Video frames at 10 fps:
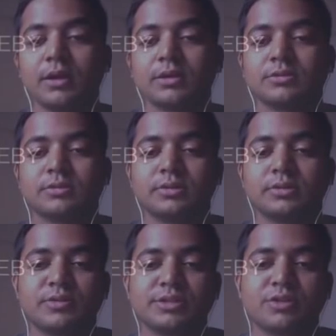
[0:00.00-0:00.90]
So this
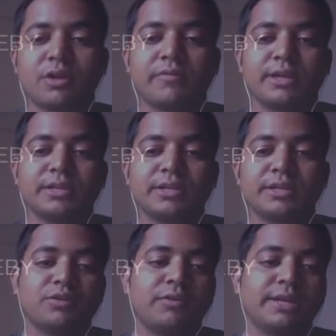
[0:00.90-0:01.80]
word sovereign
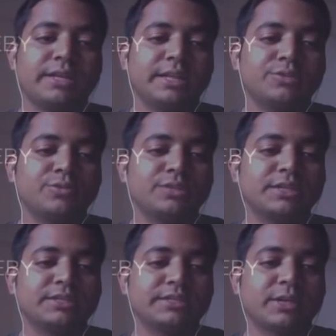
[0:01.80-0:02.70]
was already there.
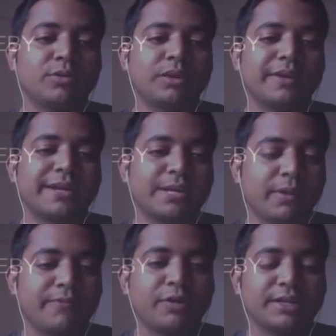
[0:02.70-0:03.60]
Socialist and secular were added
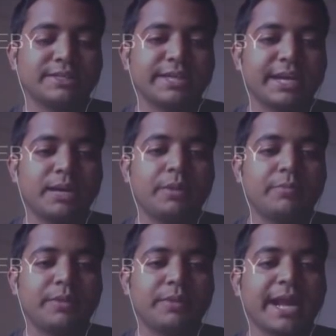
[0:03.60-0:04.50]
by 42nd
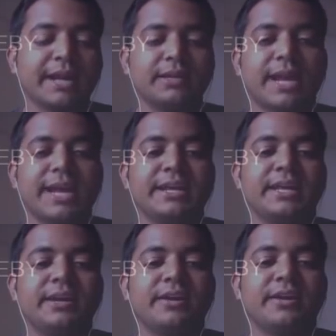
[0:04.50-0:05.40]
Amendment Act
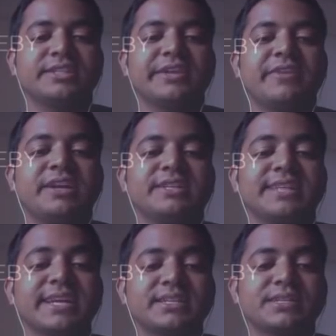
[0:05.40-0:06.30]

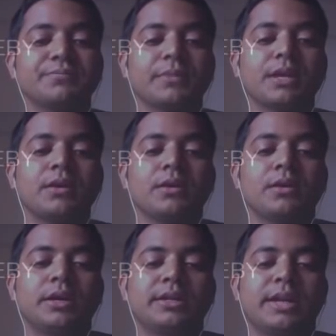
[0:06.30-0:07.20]
1976,
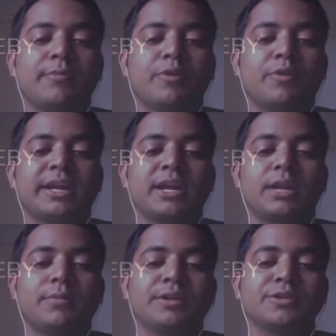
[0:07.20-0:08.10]
and the democratic and
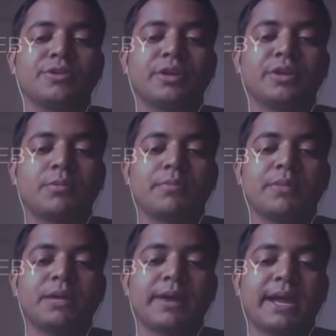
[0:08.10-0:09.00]
republic. So you can
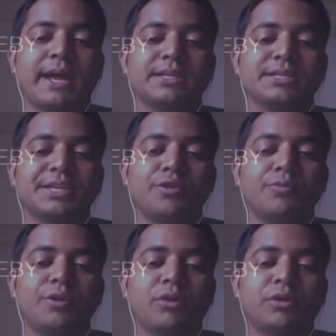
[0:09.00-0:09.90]
remember it by S
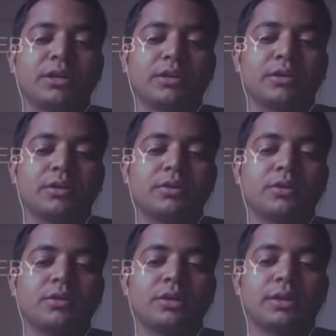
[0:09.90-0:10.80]
cube, Dr.
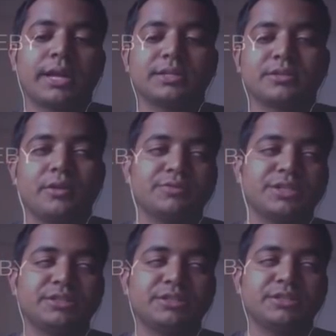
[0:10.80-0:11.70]
S cube,
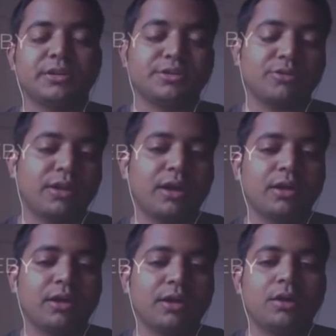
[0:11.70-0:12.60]
Shashi Shekhar Shukla
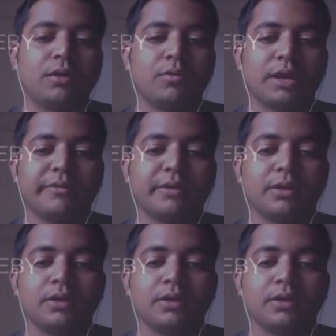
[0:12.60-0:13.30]
or whatever.